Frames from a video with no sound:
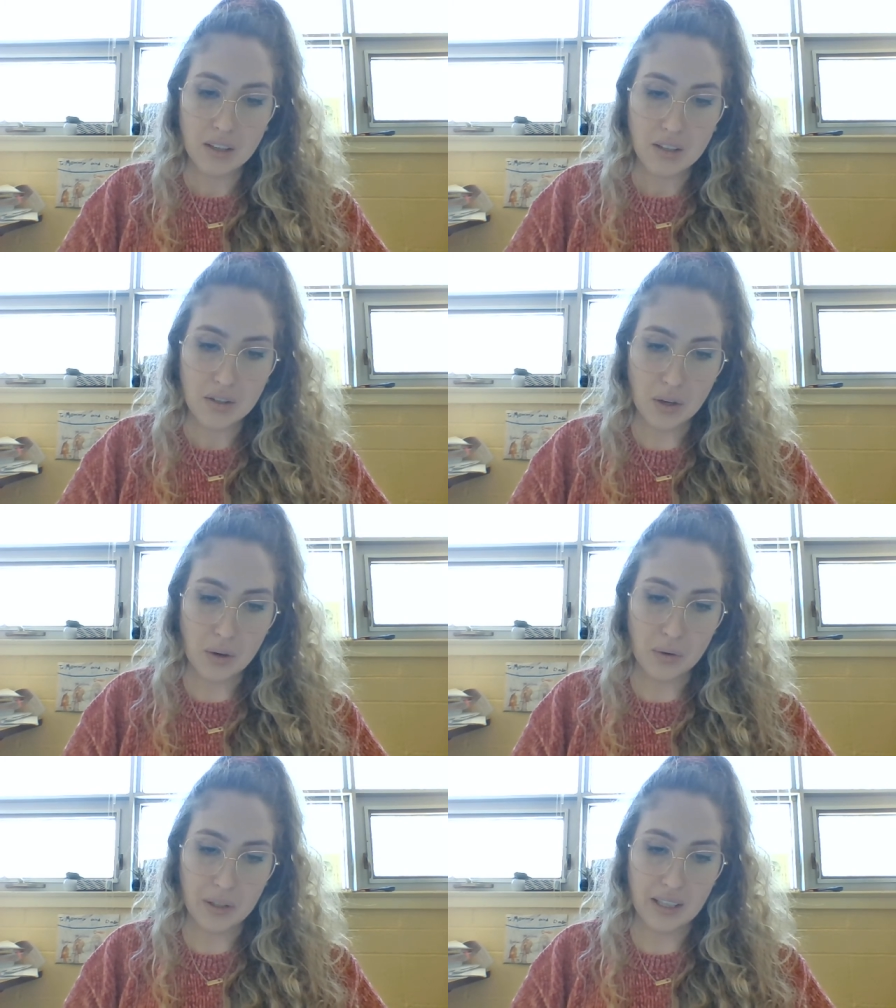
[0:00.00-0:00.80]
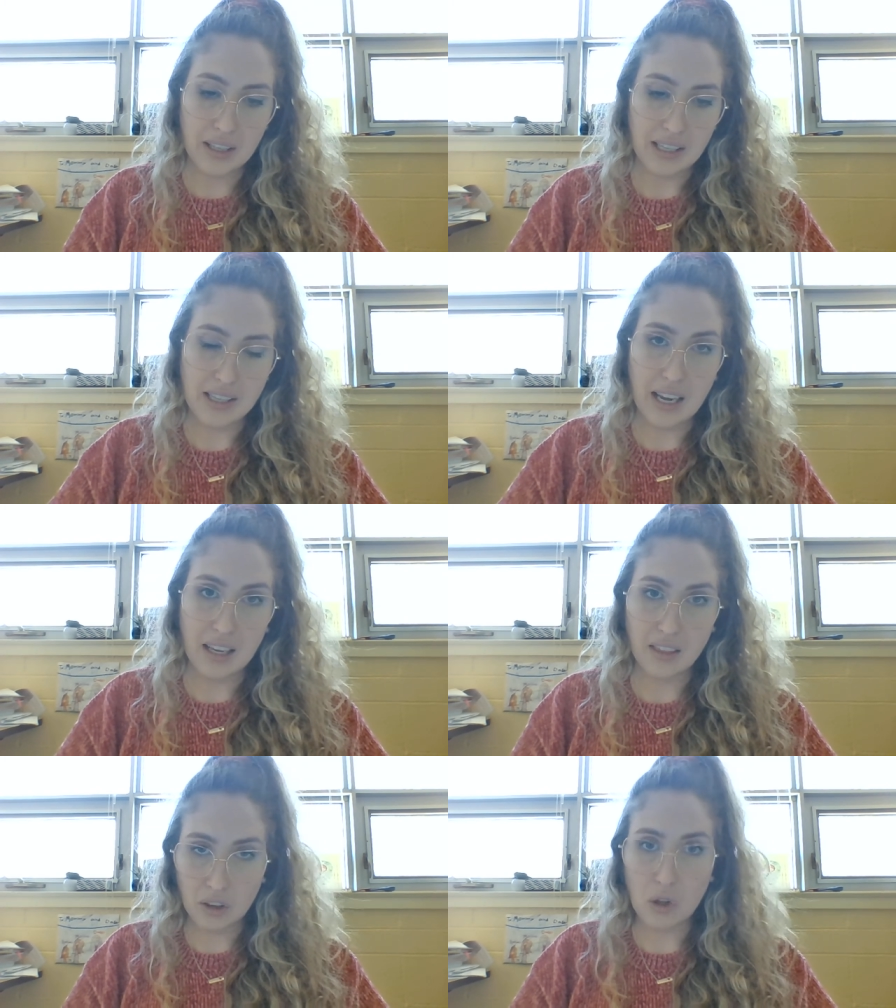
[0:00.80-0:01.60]
So he's
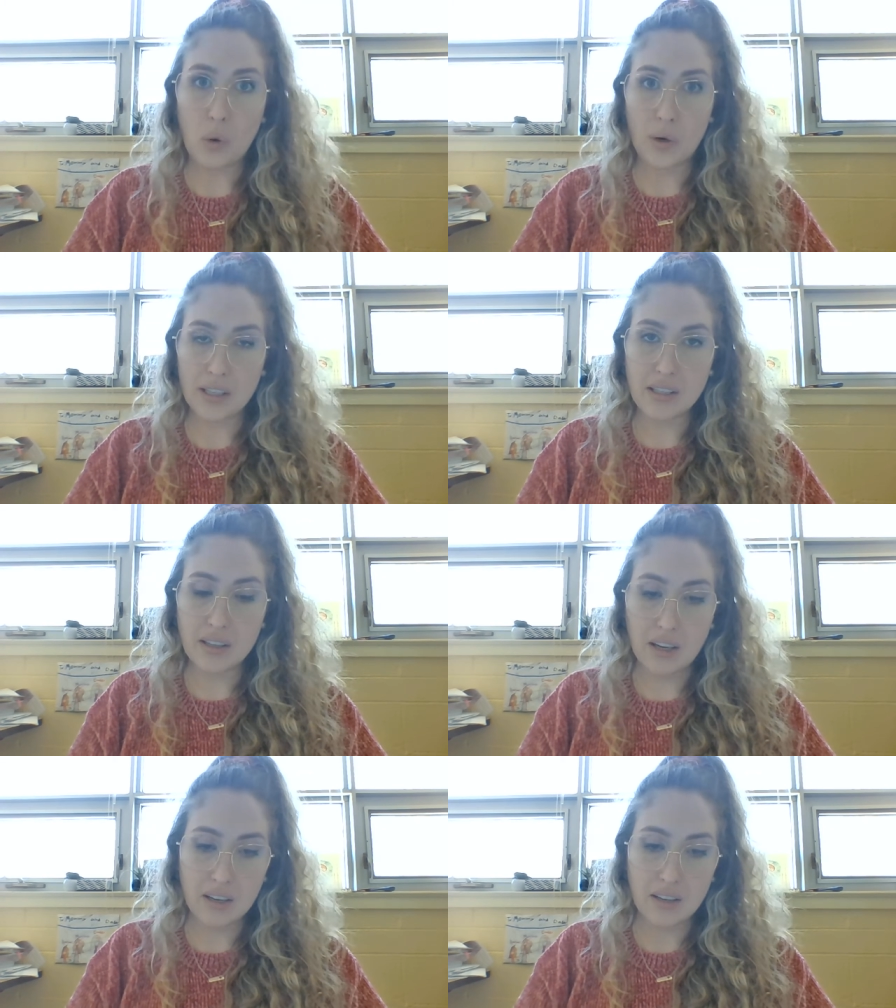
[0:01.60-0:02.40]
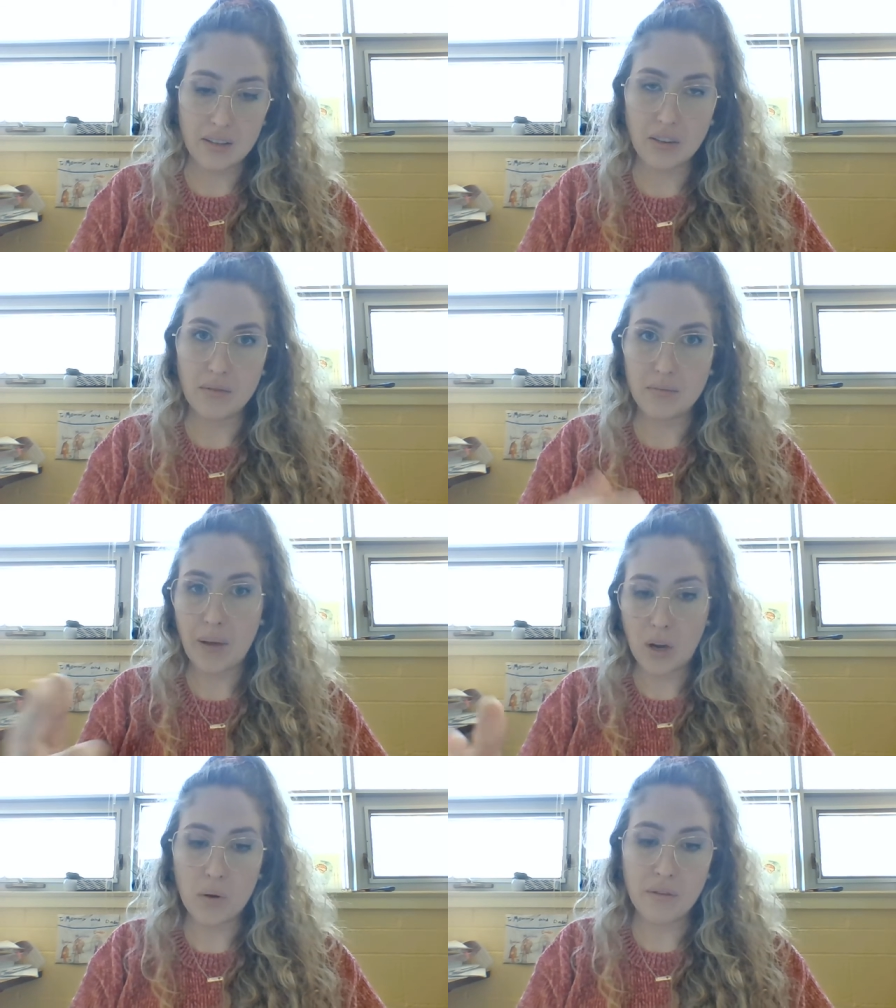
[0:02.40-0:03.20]
saying the Lord, uh,
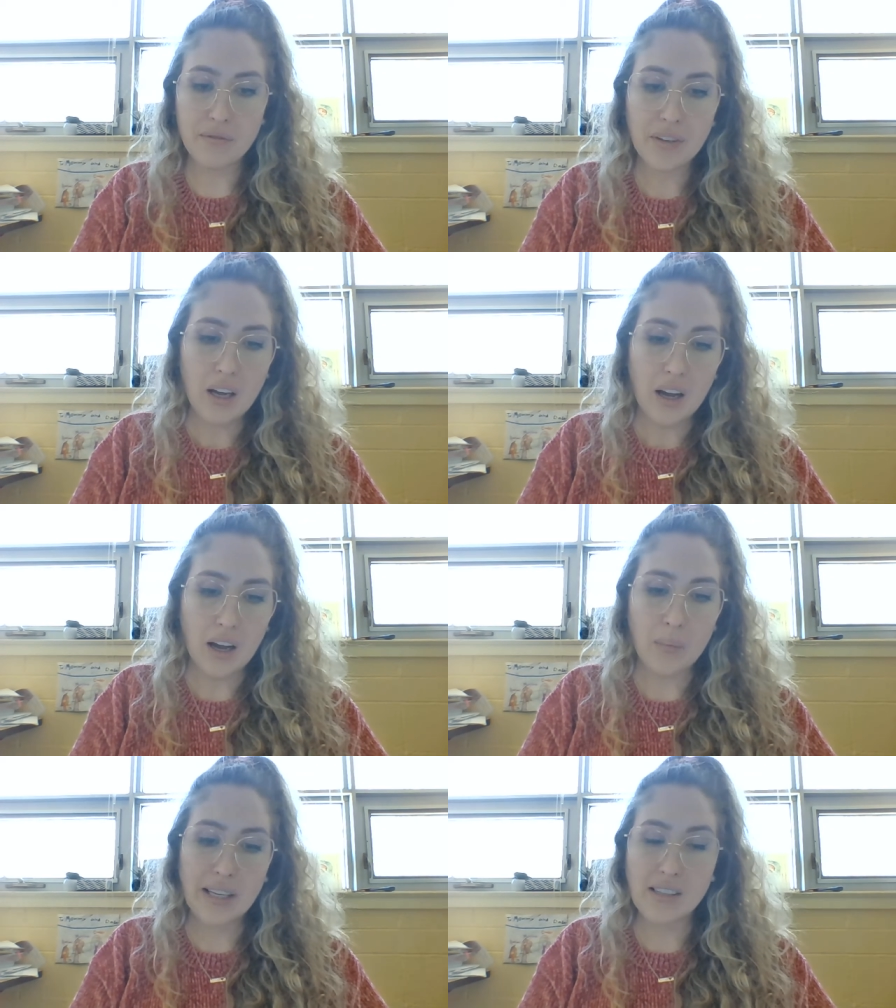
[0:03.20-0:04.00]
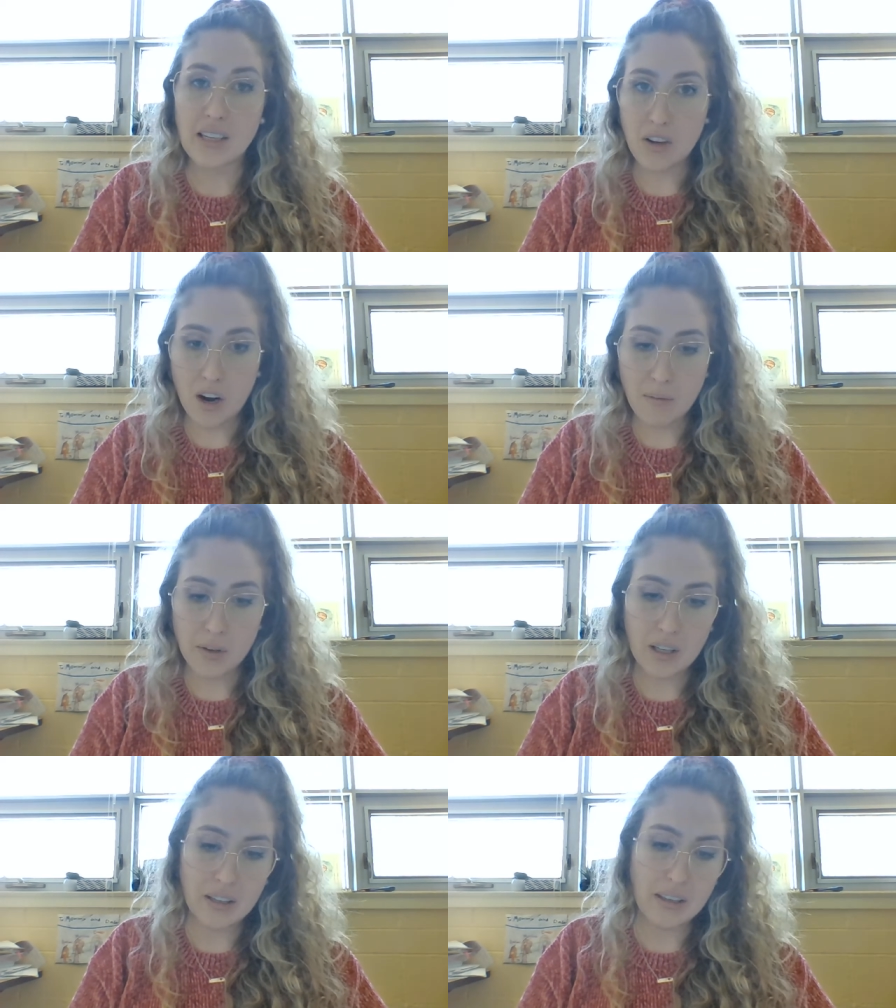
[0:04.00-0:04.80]
Beowulf, uh, wasted his
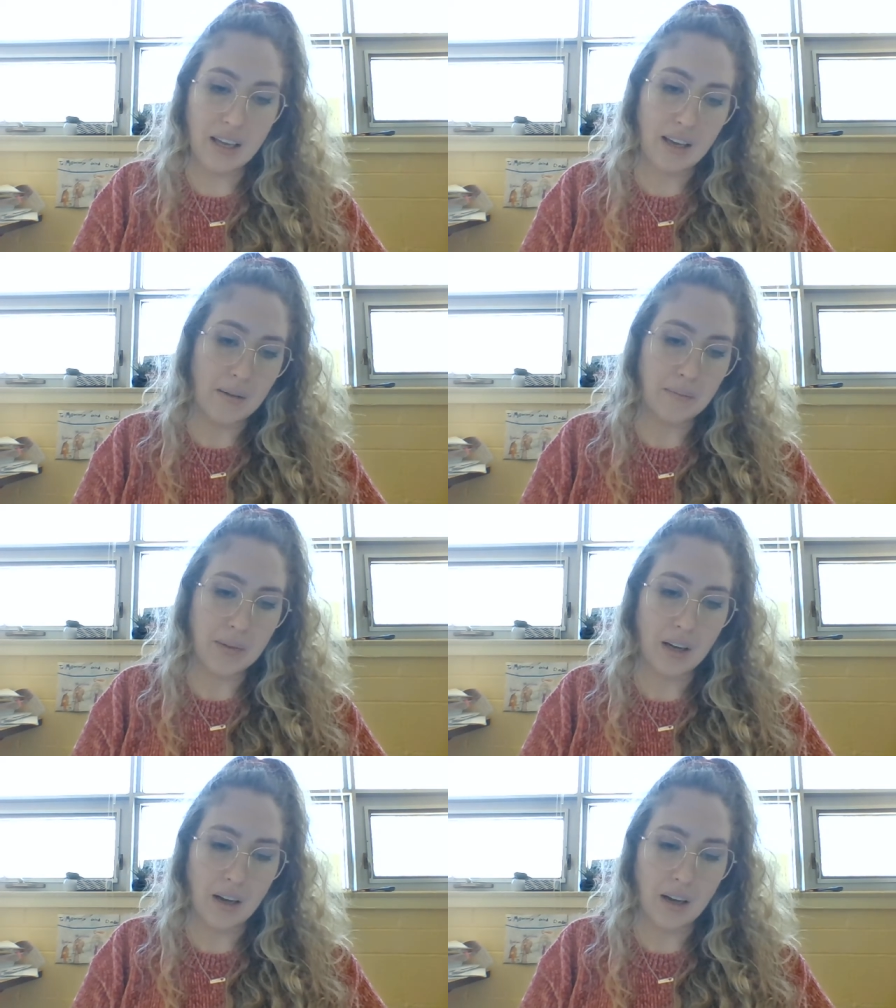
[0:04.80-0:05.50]
armor on them.